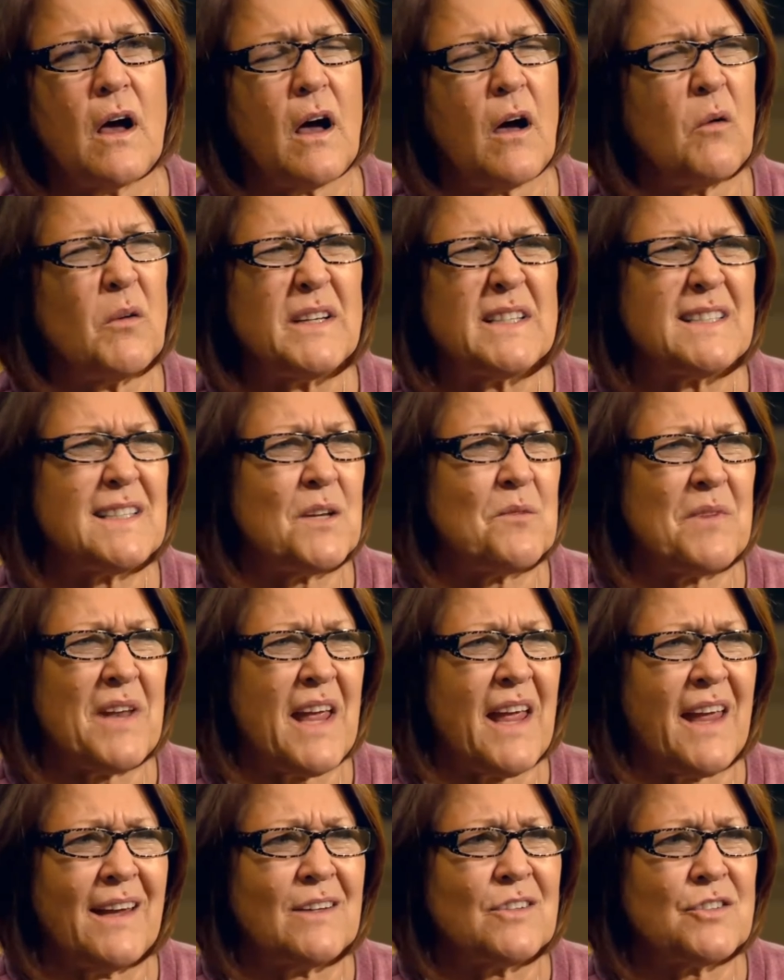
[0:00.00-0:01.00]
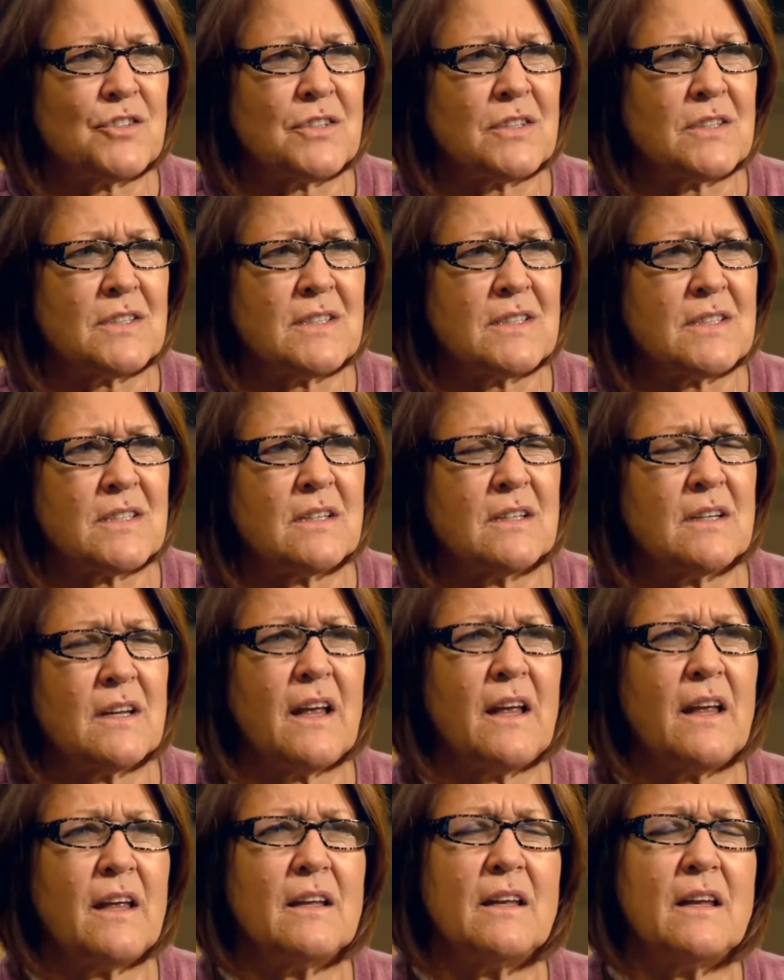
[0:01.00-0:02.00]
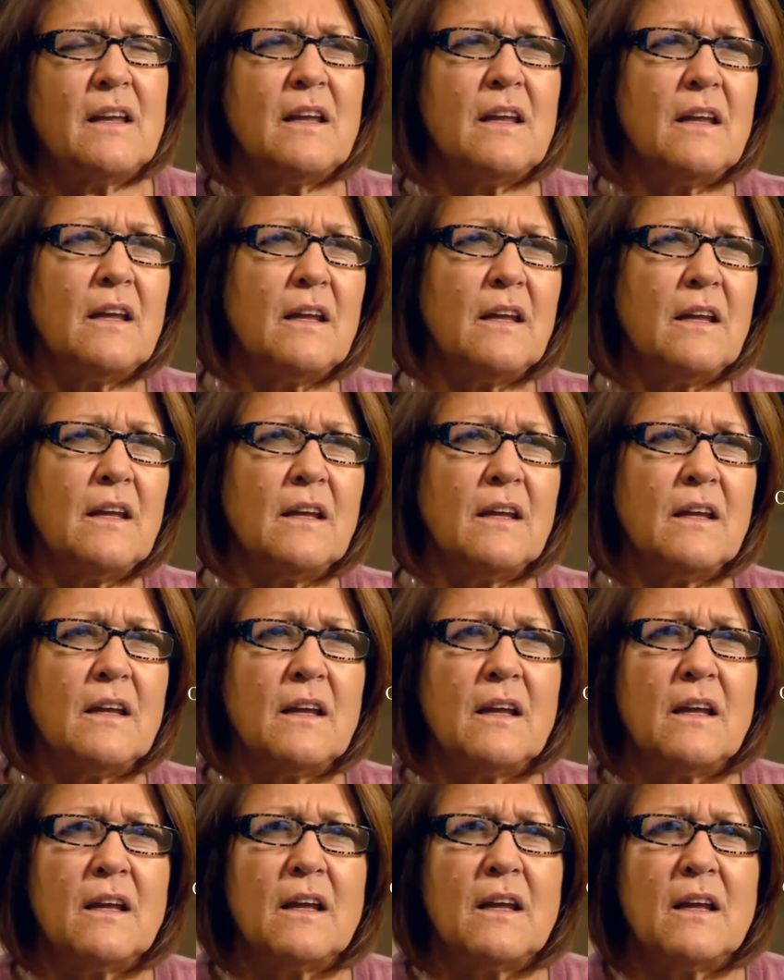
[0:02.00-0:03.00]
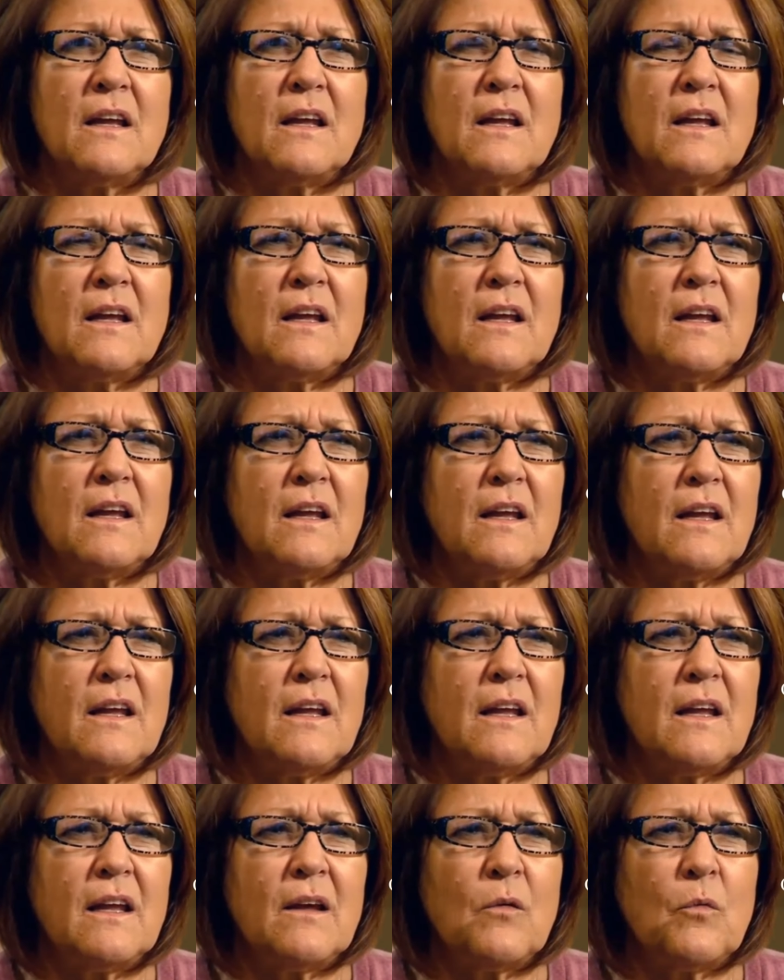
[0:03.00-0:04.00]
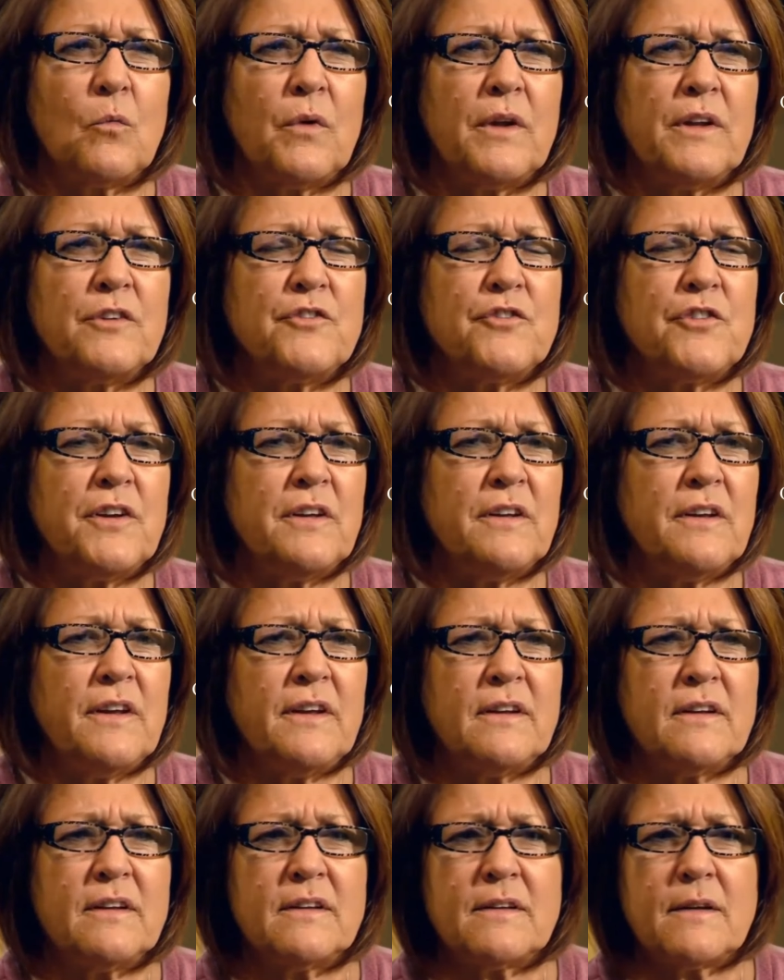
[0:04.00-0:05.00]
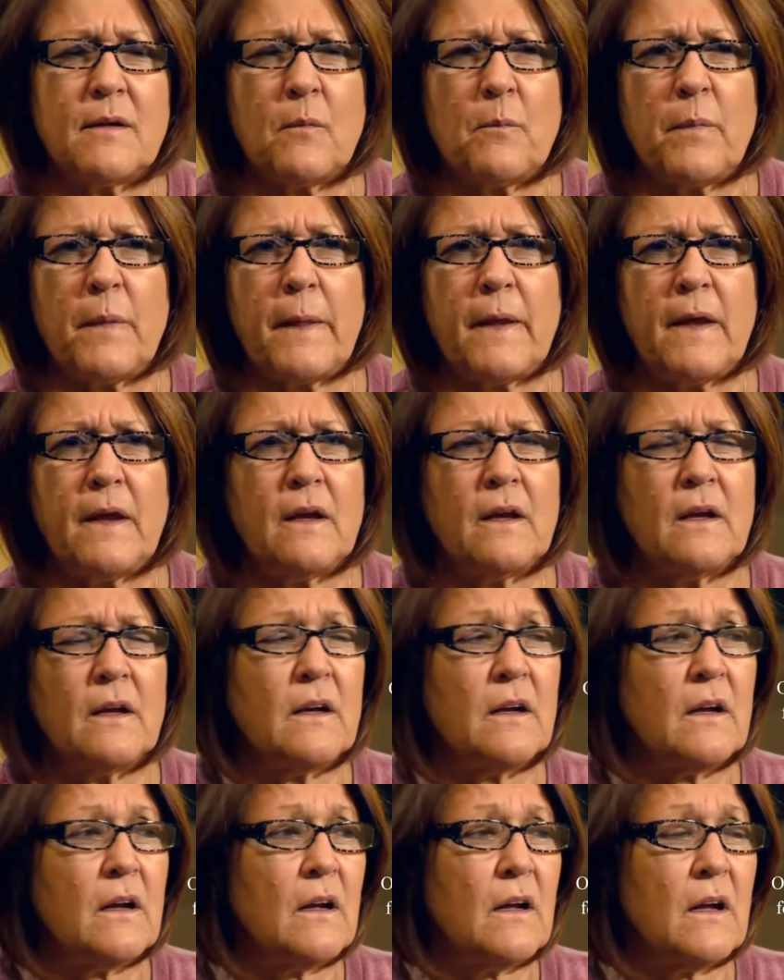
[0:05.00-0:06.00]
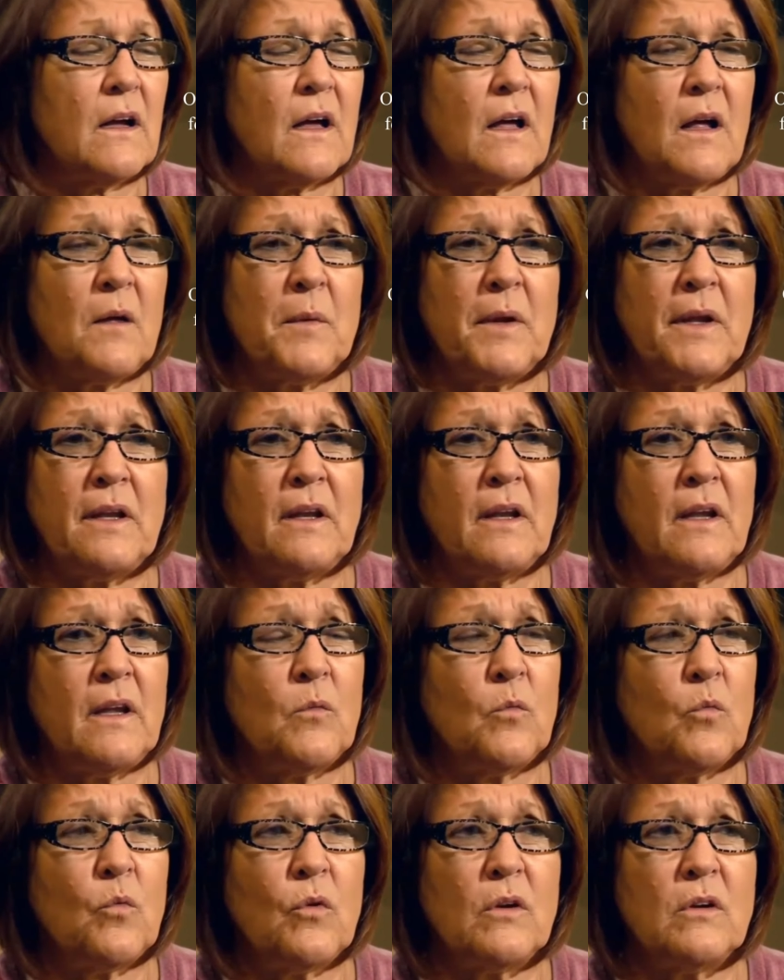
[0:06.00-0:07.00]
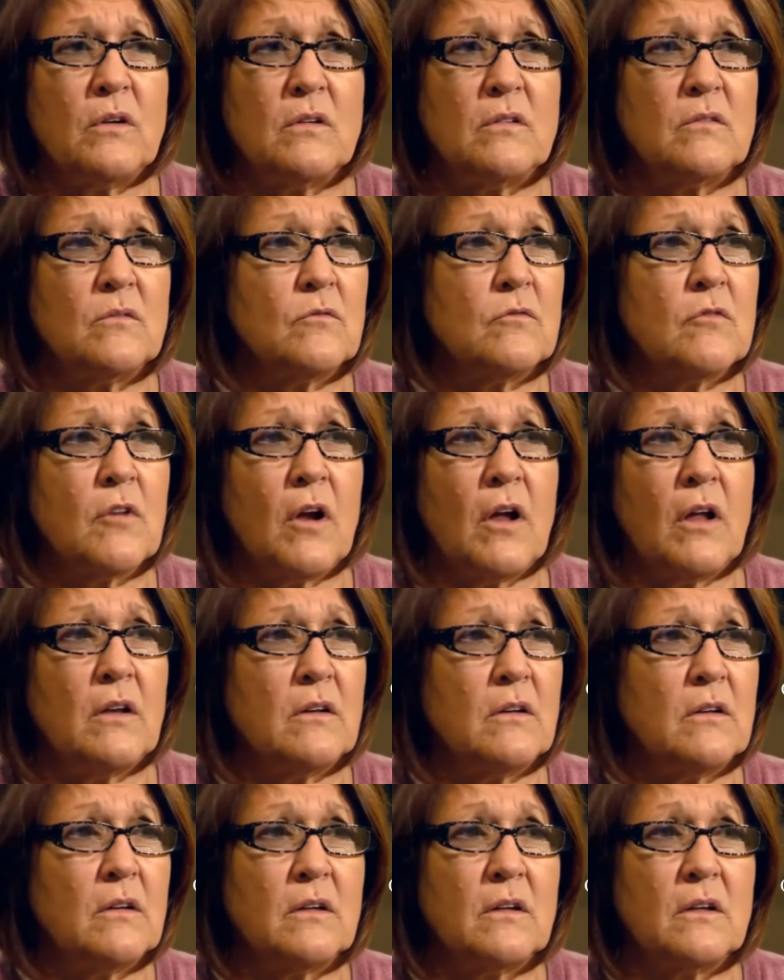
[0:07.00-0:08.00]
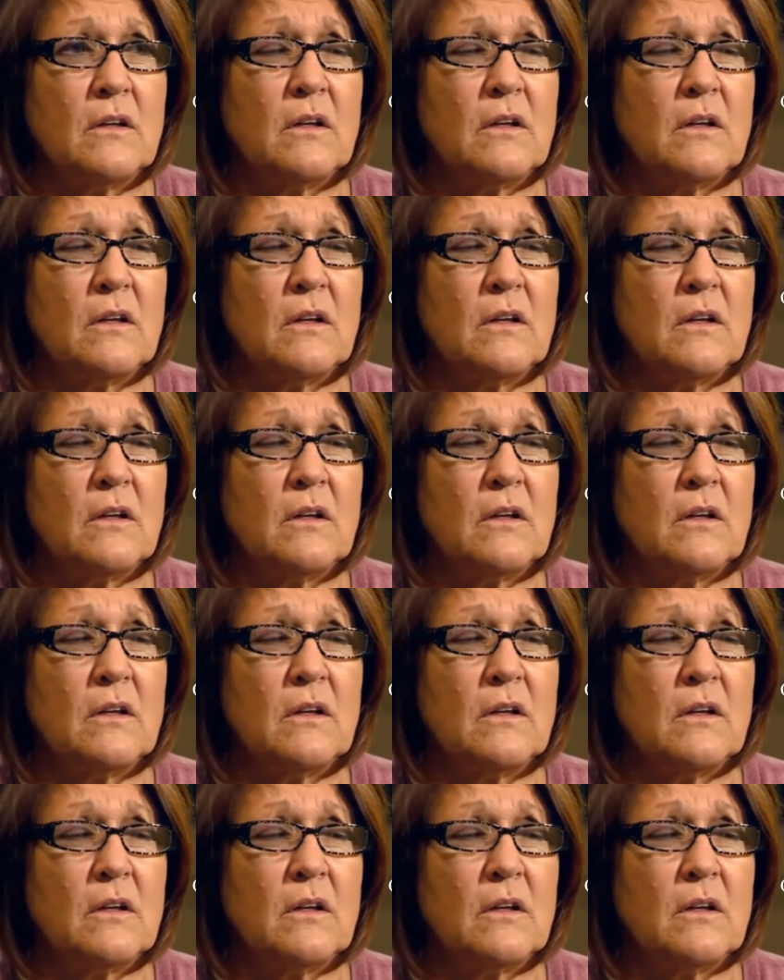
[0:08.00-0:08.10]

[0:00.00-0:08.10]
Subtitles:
always seemed anxious, and he when she needed something, I mean, he would run.